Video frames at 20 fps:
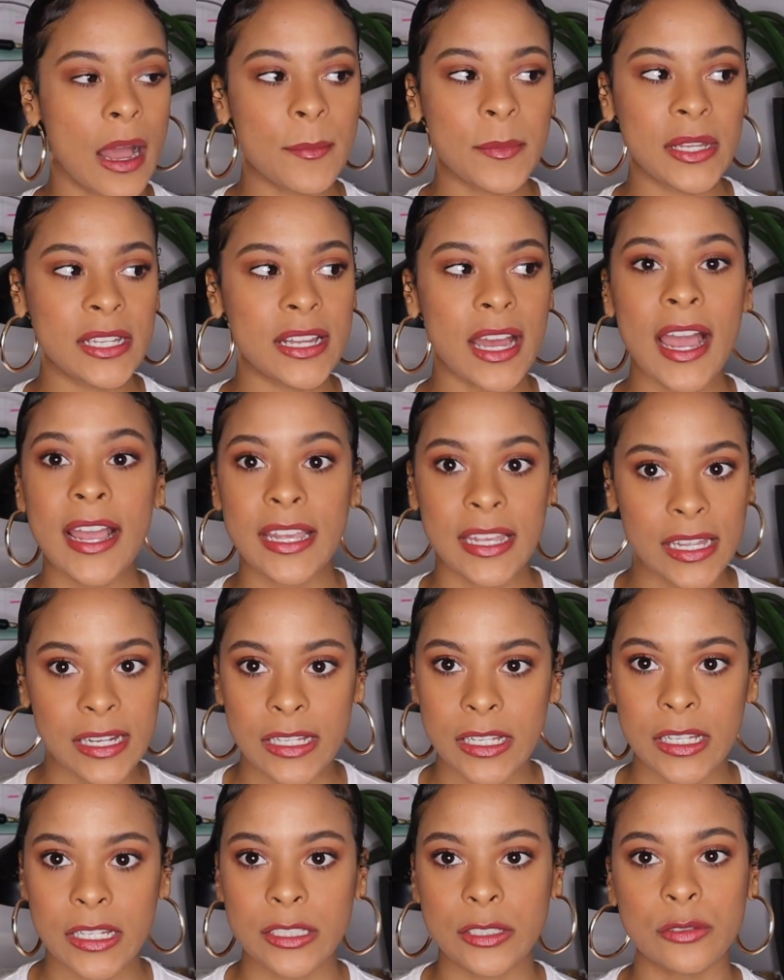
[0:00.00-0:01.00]
I mean, I
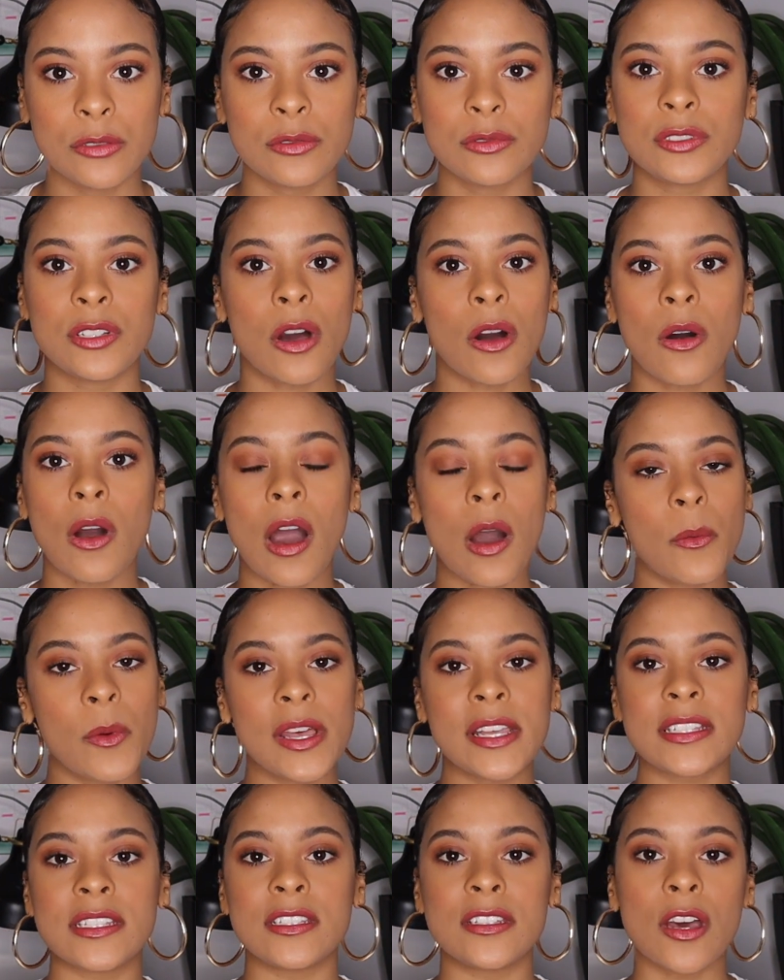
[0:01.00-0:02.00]
get it. You don't
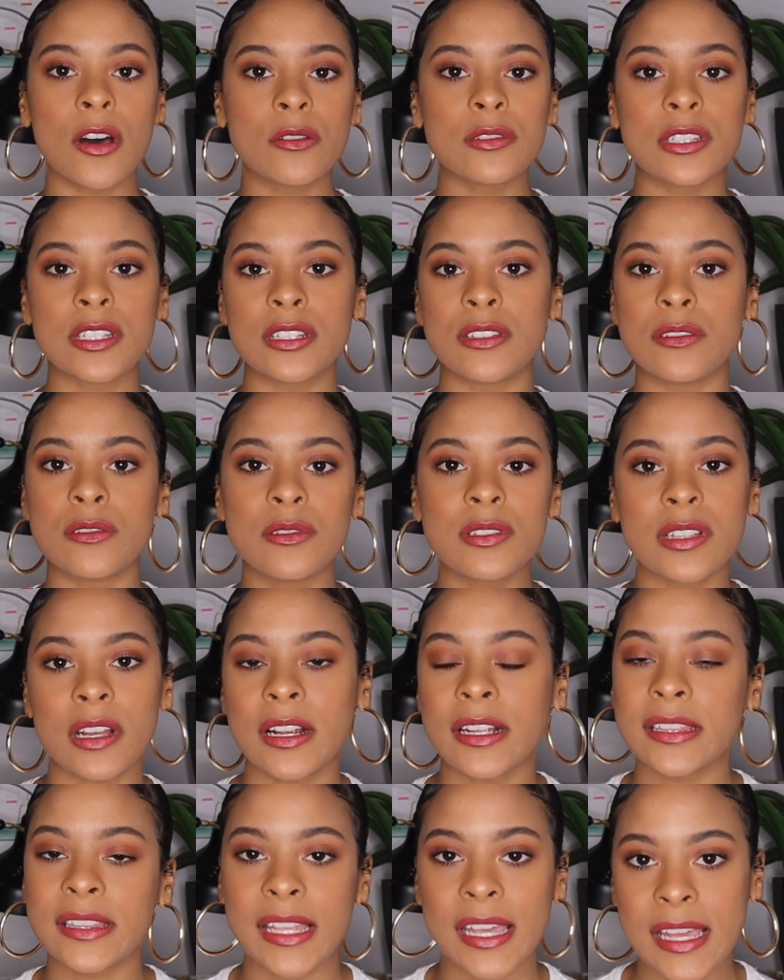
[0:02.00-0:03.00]
always know to do
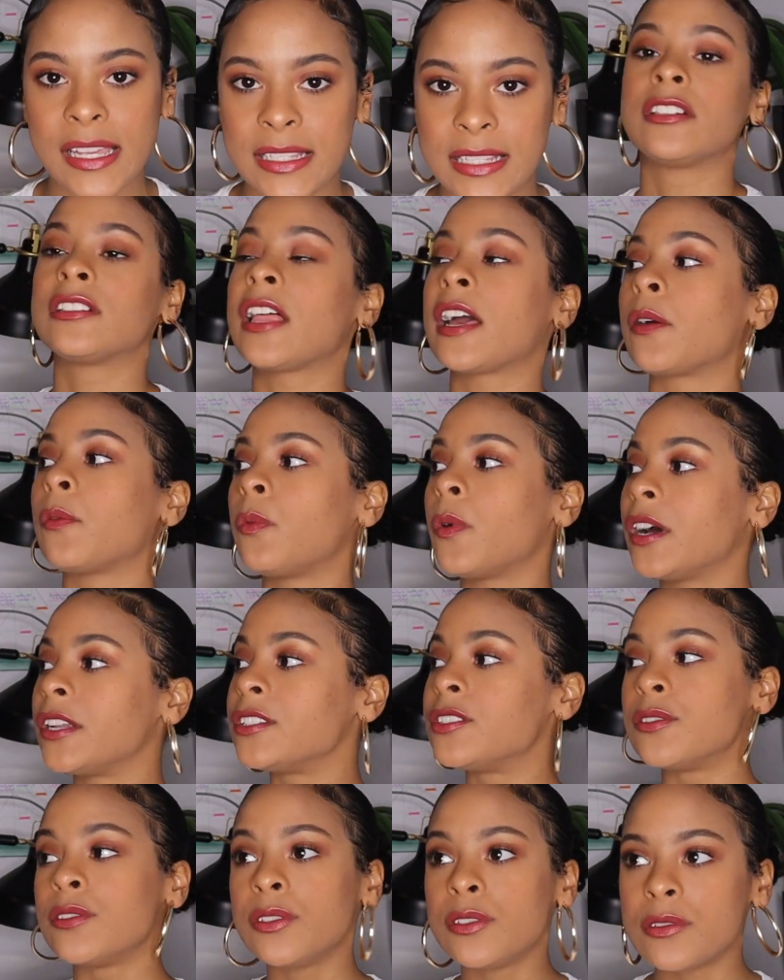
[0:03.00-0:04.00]
certain things. You're like,
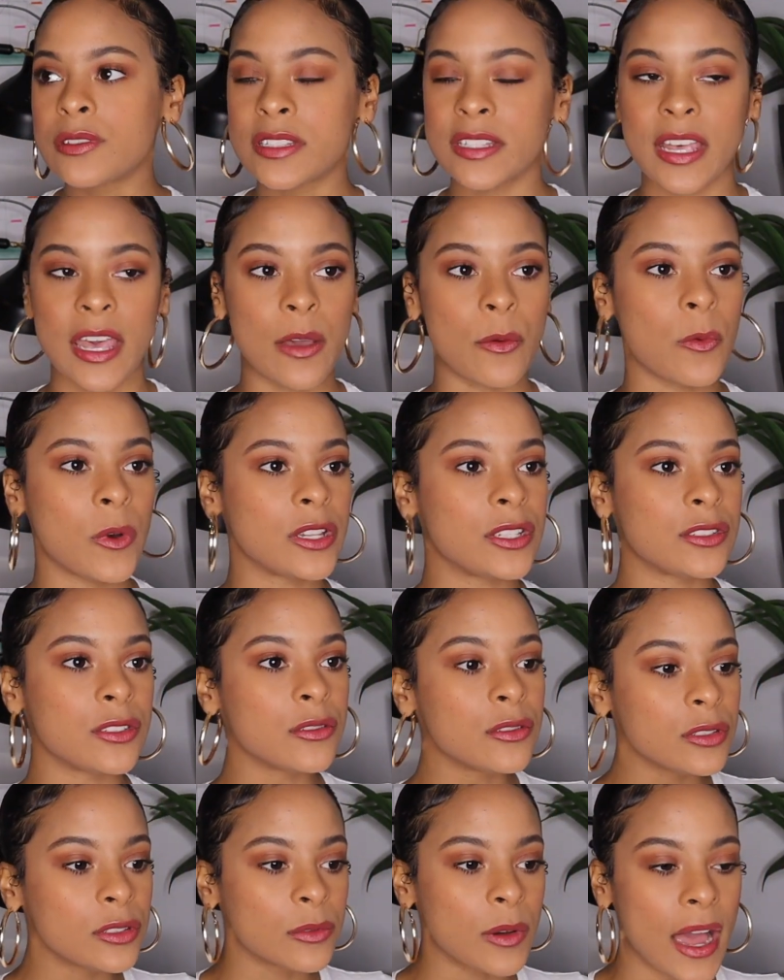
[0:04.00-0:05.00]
what do you say? What
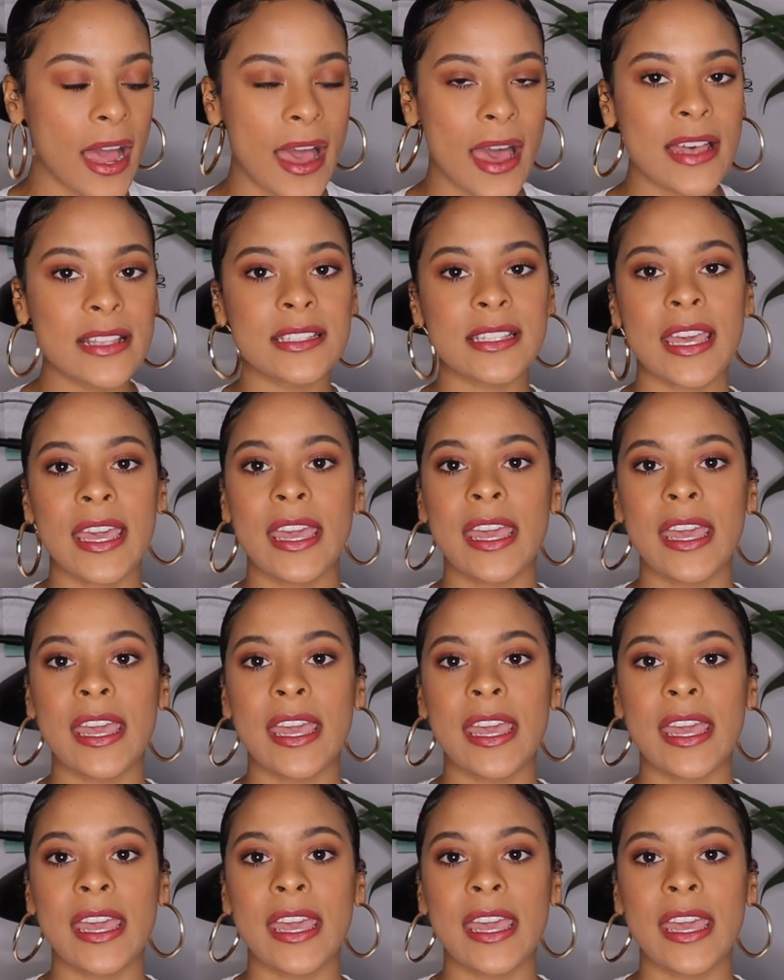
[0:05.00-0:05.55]
do you ask?